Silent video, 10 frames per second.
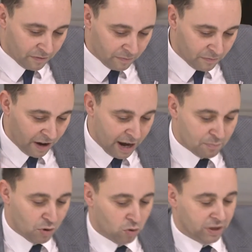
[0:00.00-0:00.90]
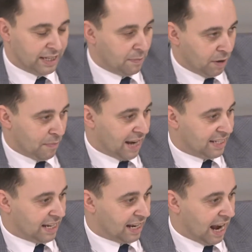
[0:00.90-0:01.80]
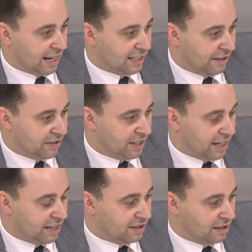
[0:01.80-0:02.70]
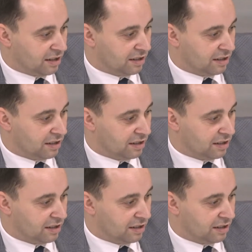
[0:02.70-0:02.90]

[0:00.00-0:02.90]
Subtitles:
very important diplomatic activities that